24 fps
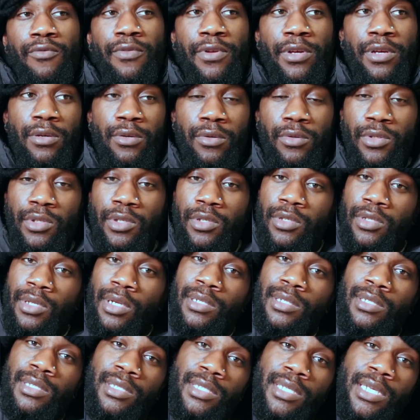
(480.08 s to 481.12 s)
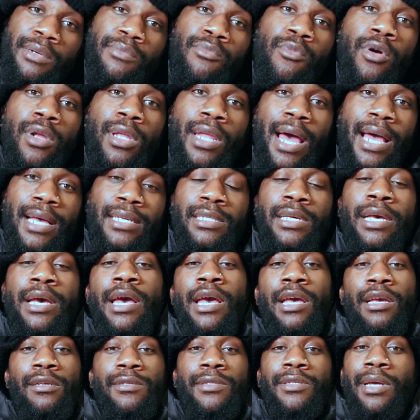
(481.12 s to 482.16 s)
views, you start to see more likes,
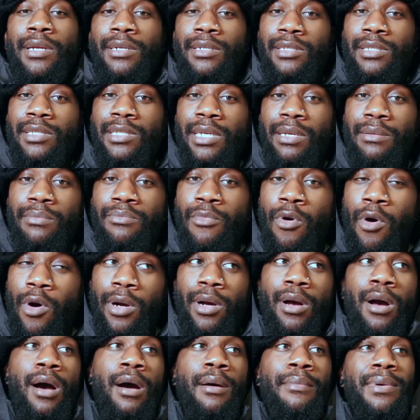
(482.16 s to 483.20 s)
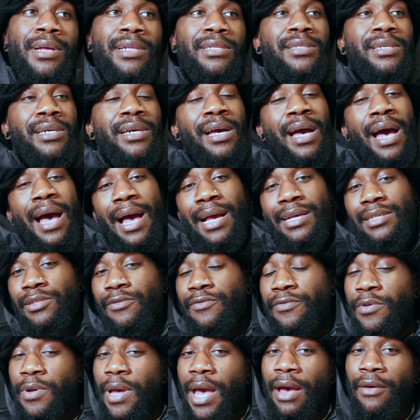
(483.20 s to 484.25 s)
you start to see more comments. And guys,
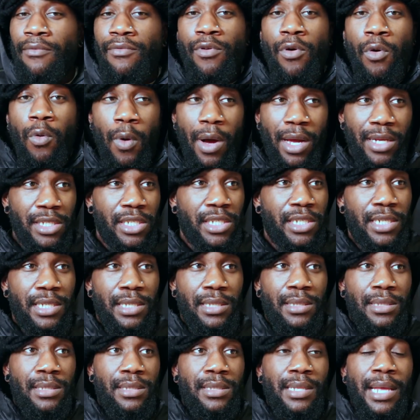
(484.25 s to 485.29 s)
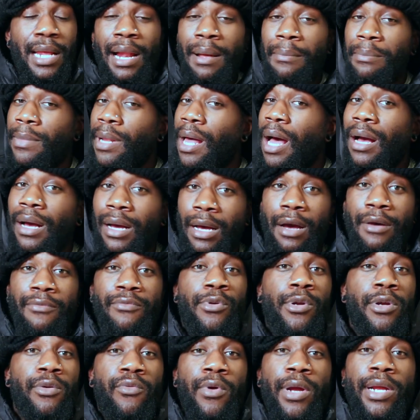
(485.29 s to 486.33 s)
if you have questions that I'm not
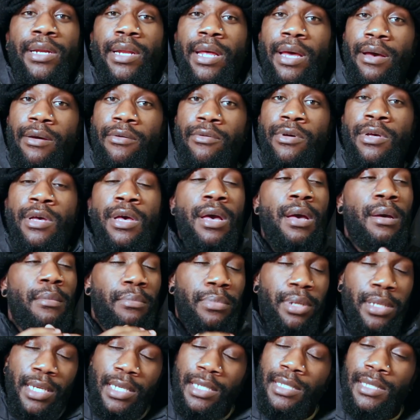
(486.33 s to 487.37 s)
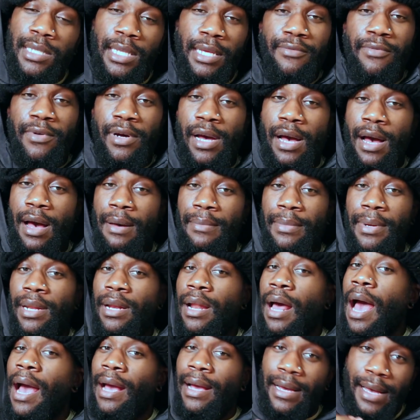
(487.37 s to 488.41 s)
covering right now, please leave a comment, I